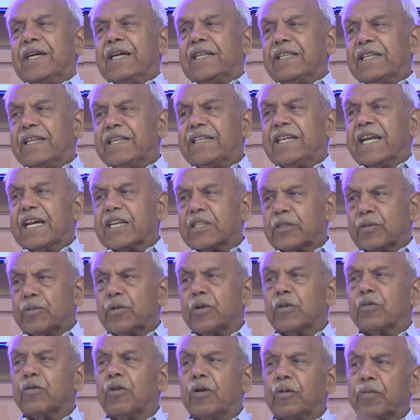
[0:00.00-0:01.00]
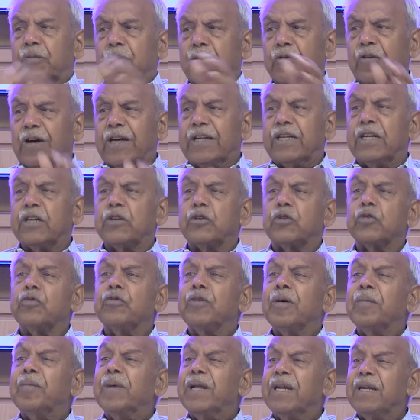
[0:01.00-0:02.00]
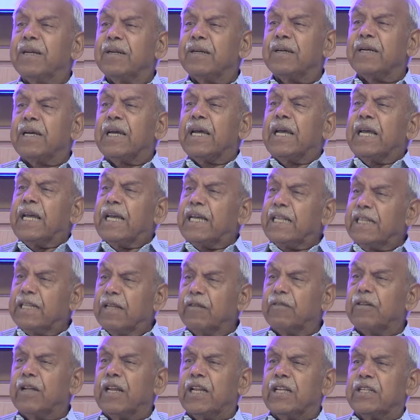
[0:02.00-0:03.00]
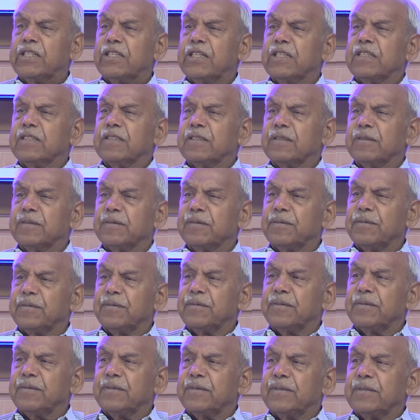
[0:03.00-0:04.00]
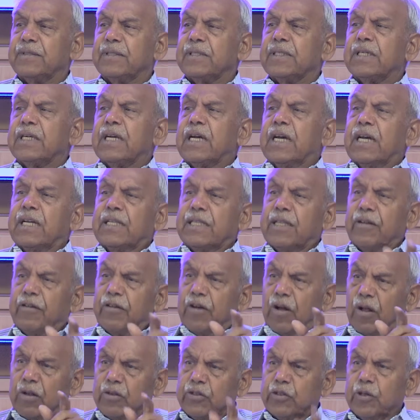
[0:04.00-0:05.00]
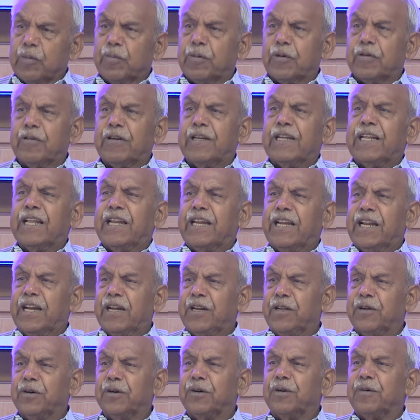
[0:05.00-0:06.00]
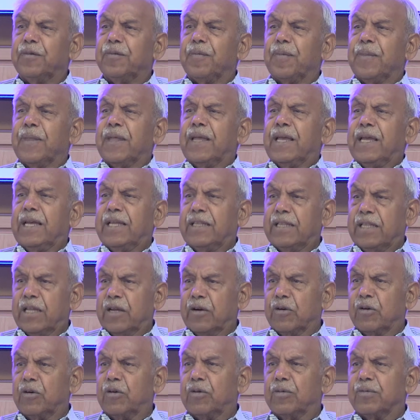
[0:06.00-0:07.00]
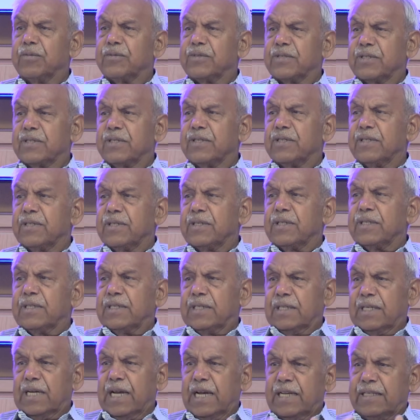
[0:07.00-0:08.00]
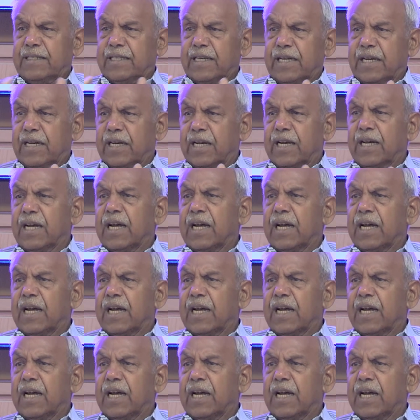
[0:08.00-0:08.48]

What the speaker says: The textbook will be provided to women in the villages. They will also provide a radio in their homes as a